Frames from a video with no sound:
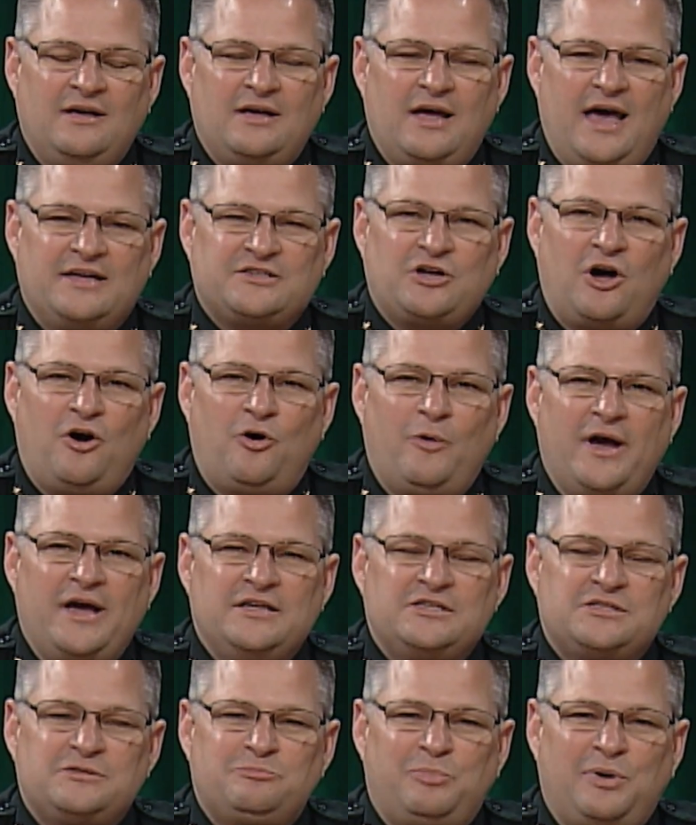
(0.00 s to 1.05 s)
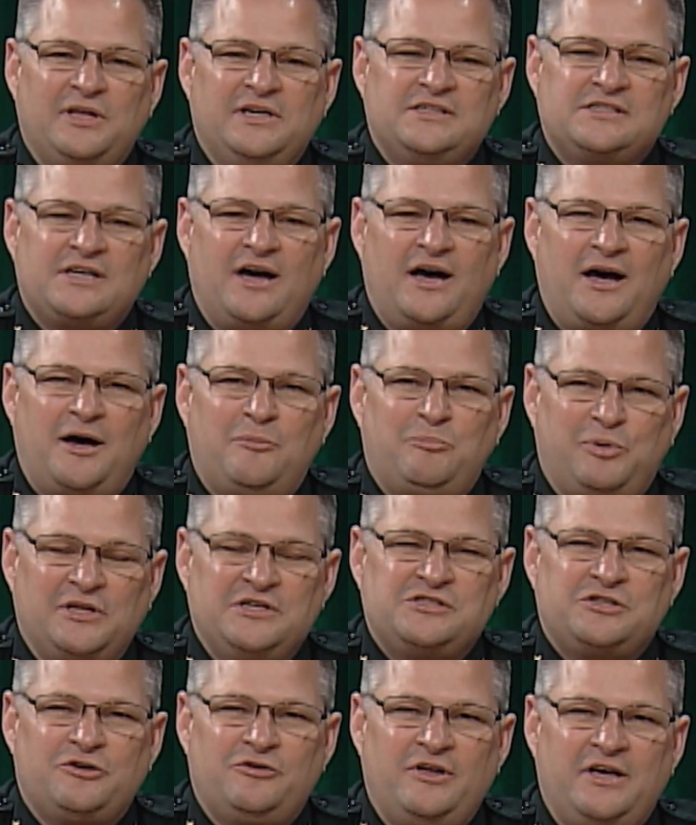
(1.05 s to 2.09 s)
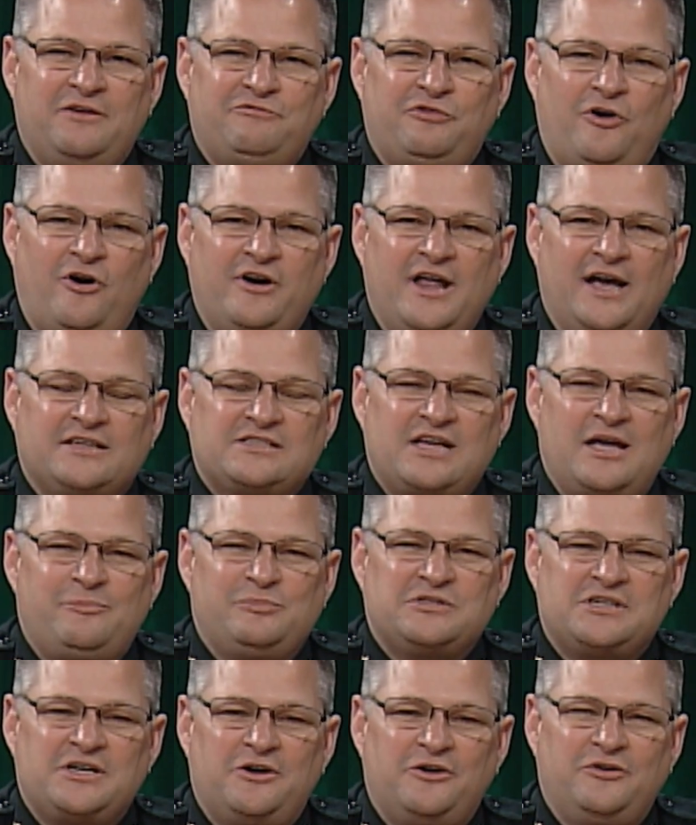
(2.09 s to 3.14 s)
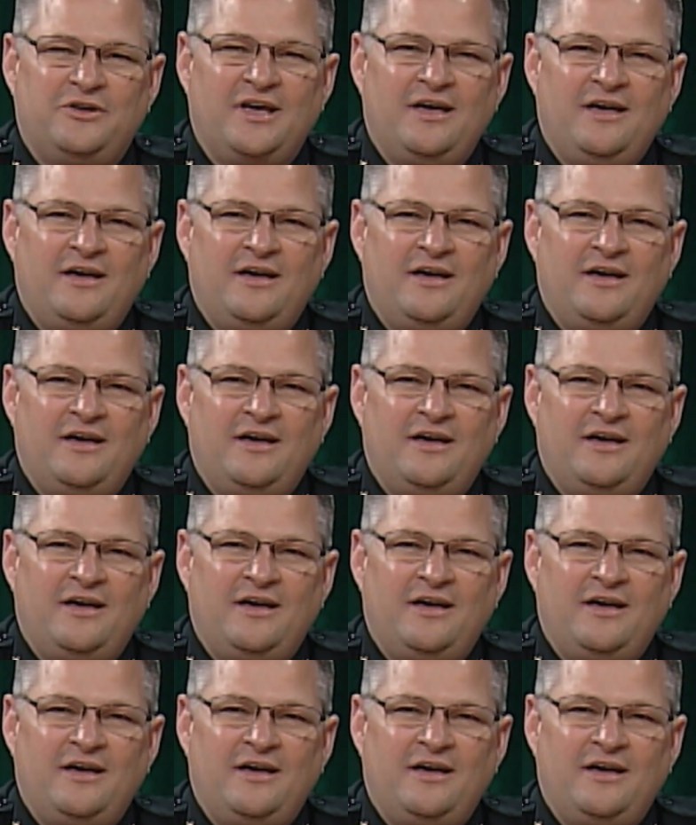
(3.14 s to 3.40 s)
As always, please tune in for our next episode